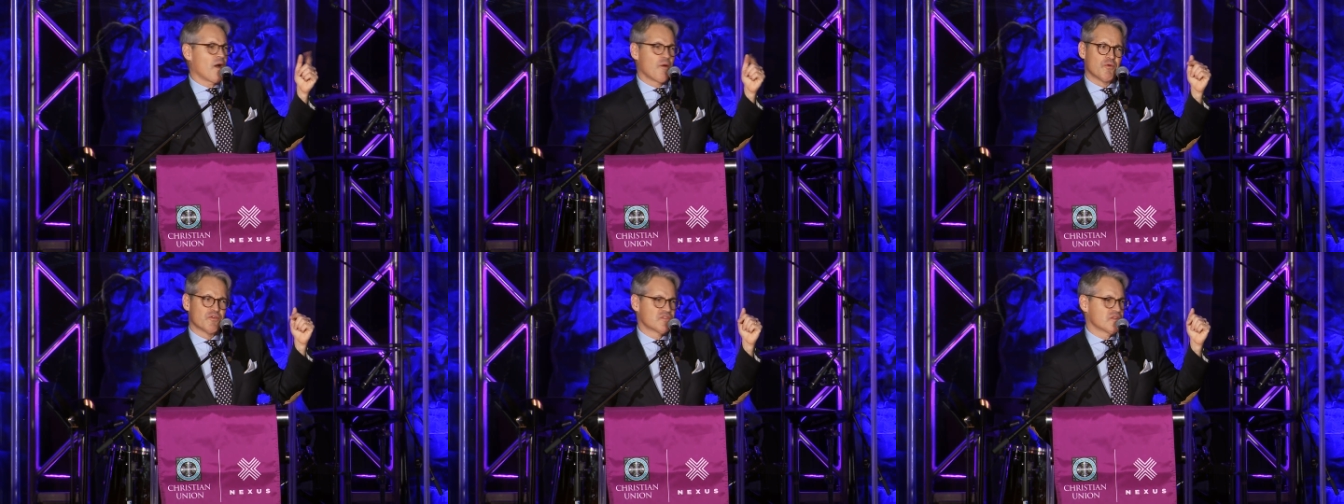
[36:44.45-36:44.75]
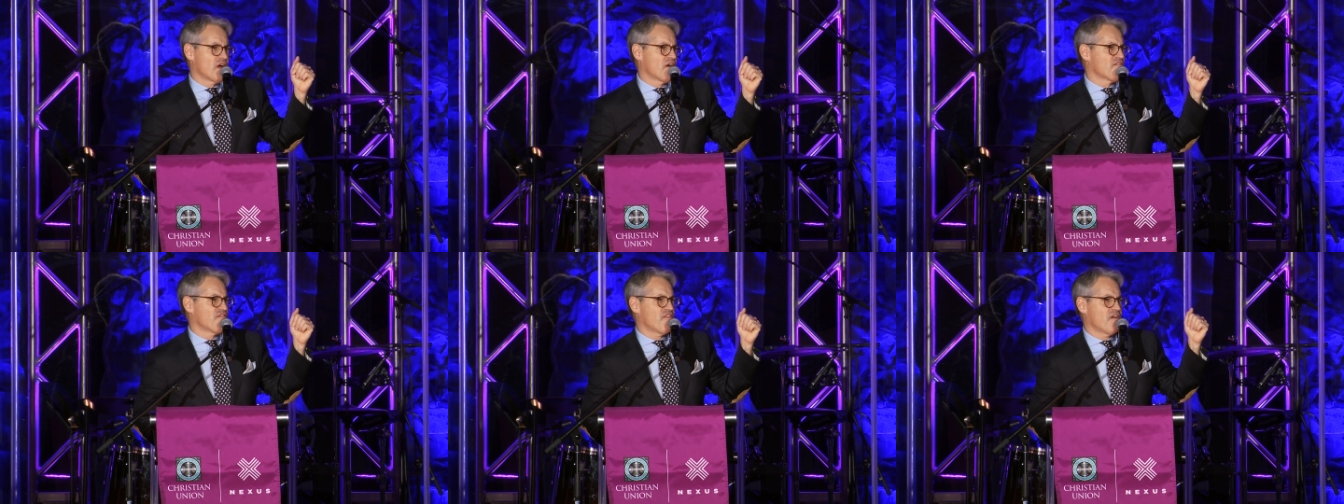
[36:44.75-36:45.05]
I was
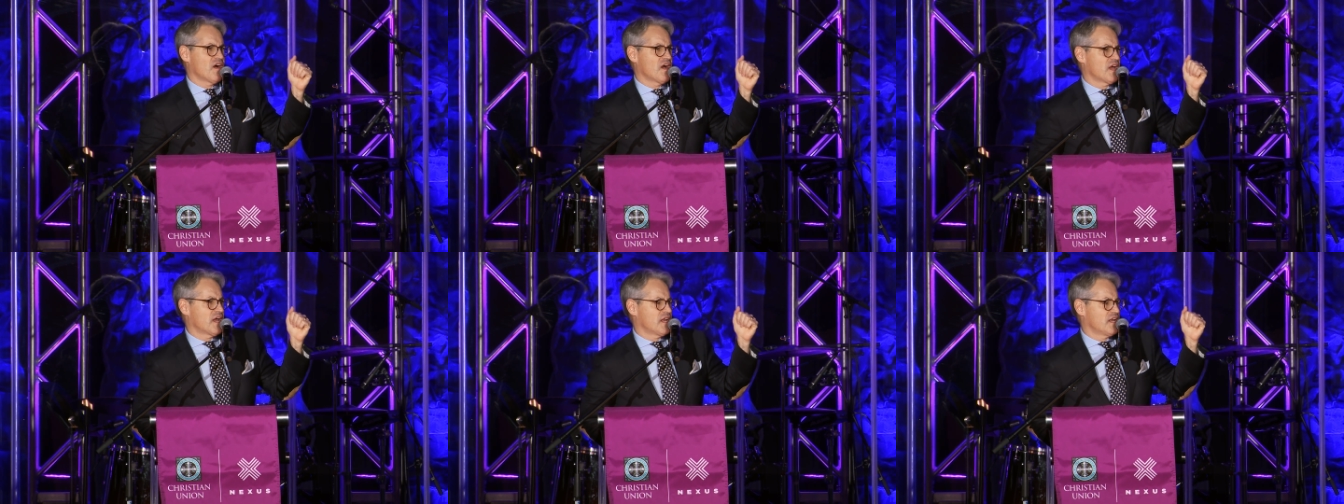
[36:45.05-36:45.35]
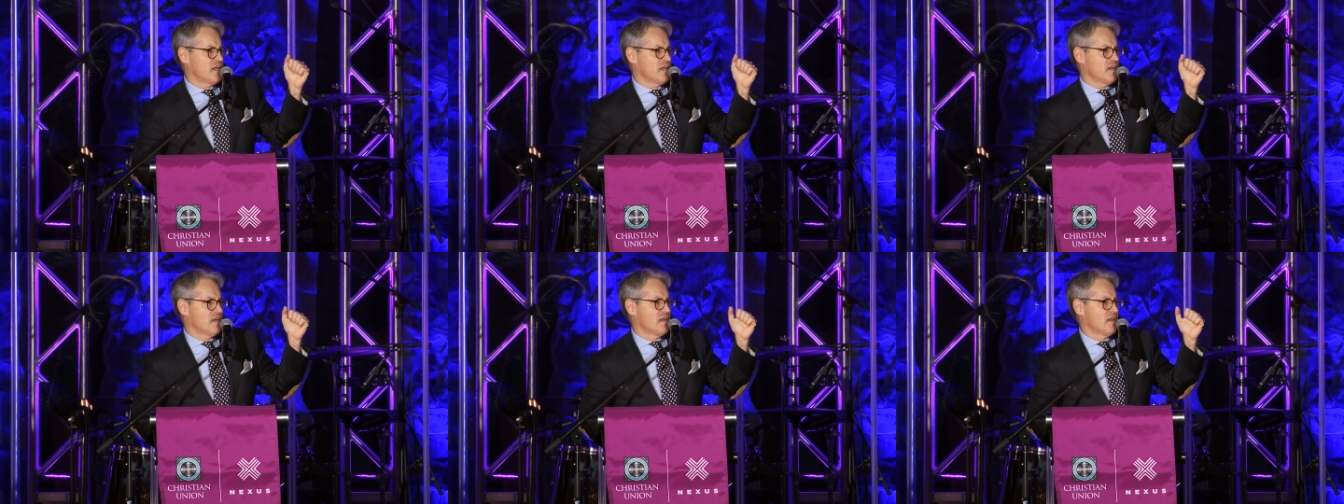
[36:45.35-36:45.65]
not
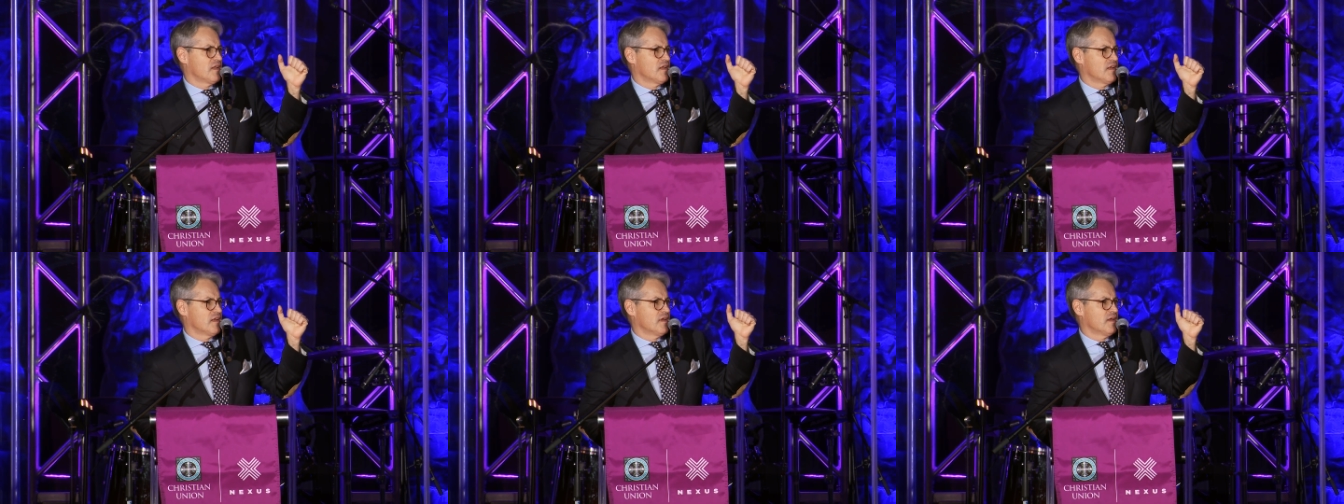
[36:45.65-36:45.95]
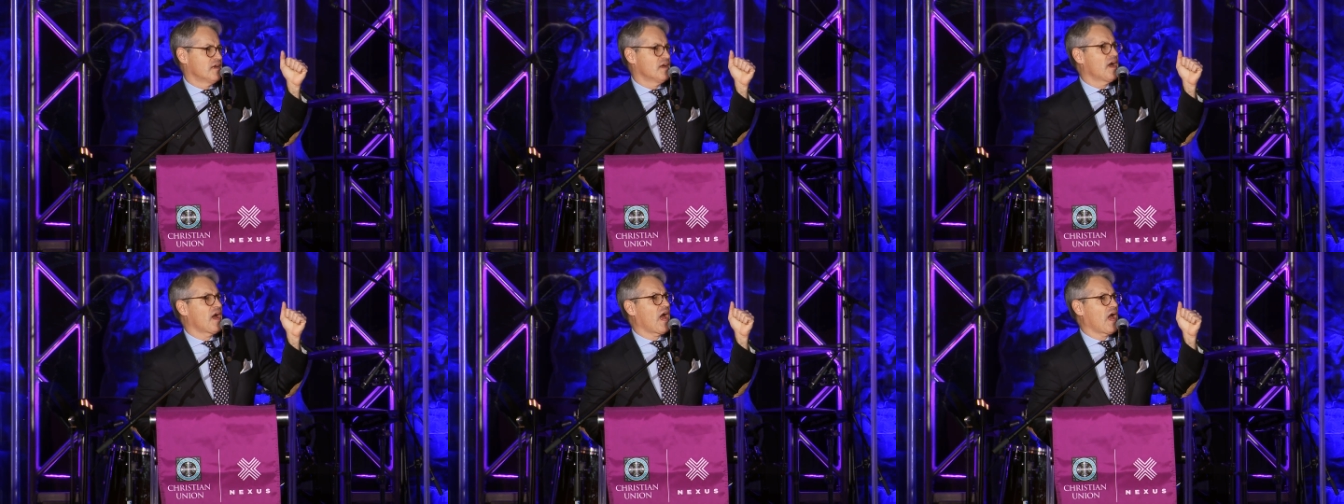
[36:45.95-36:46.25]
fine.
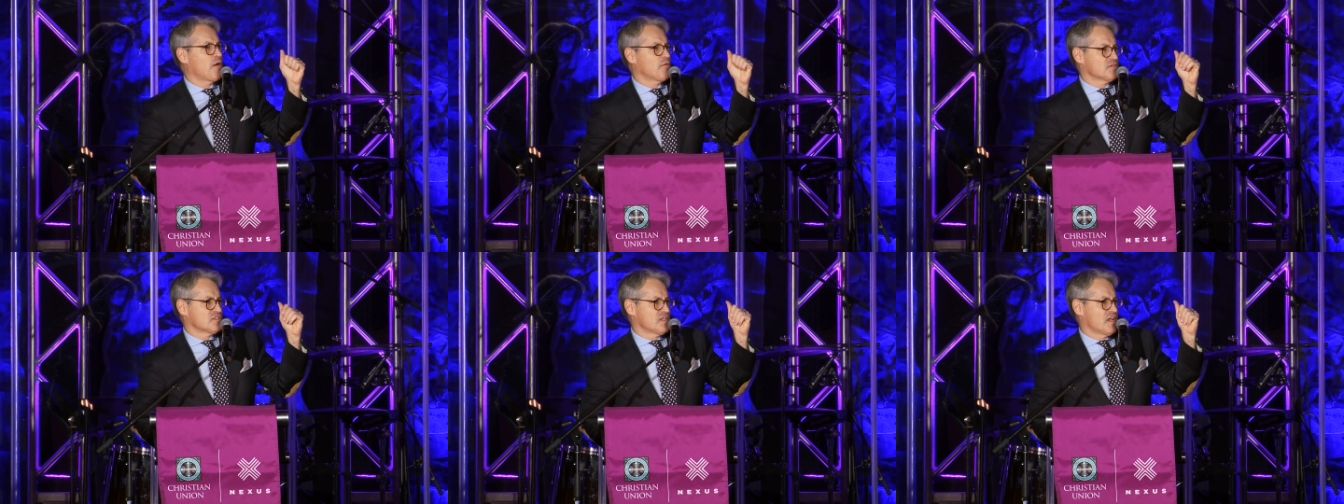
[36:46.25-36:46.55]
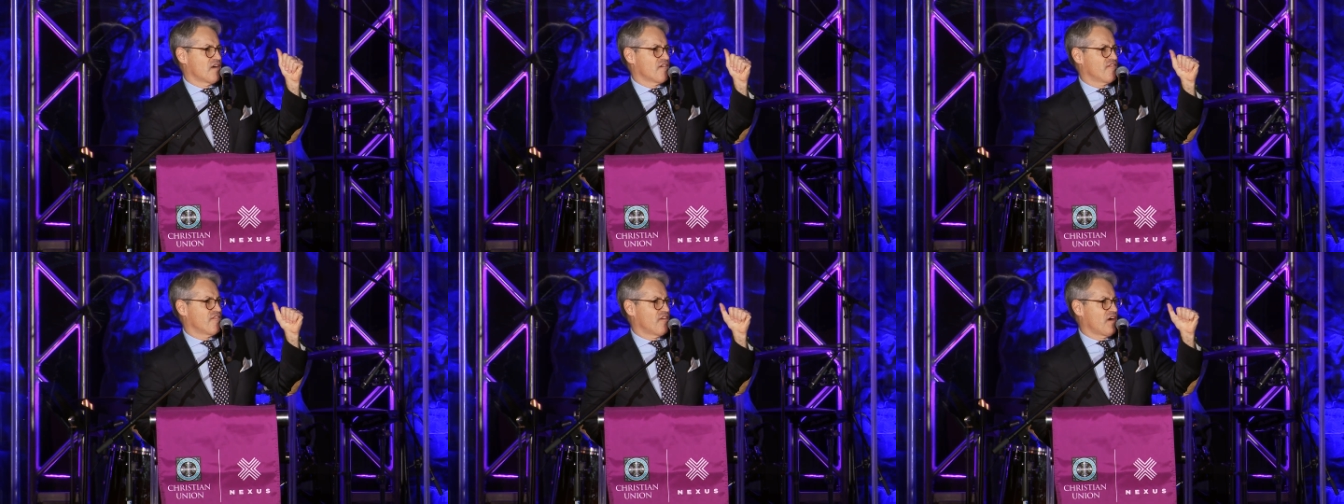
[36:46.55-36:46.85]
I was
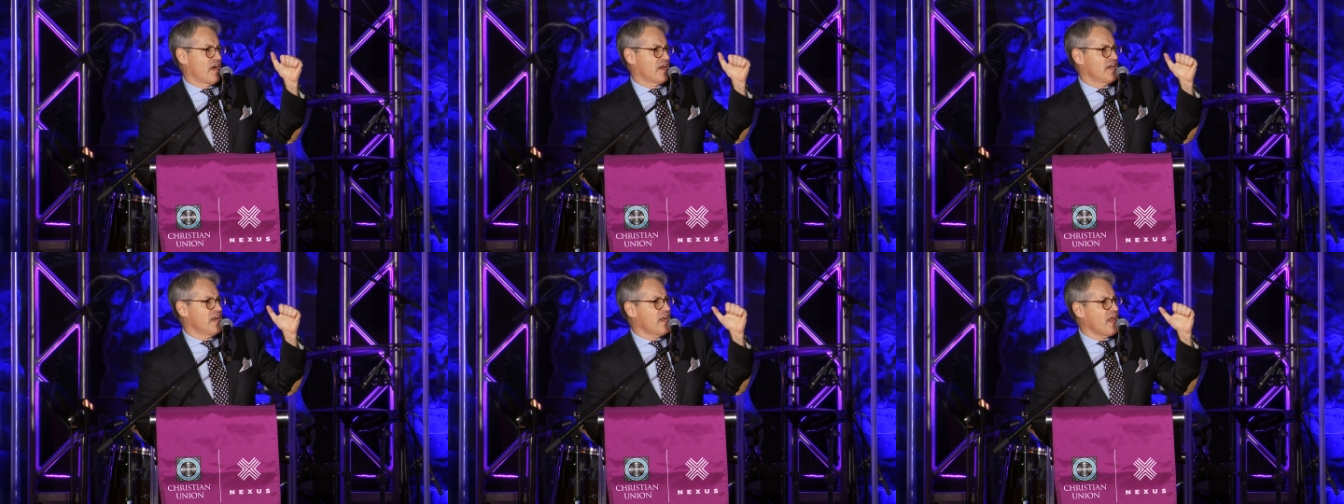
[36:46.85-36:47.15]
not fine.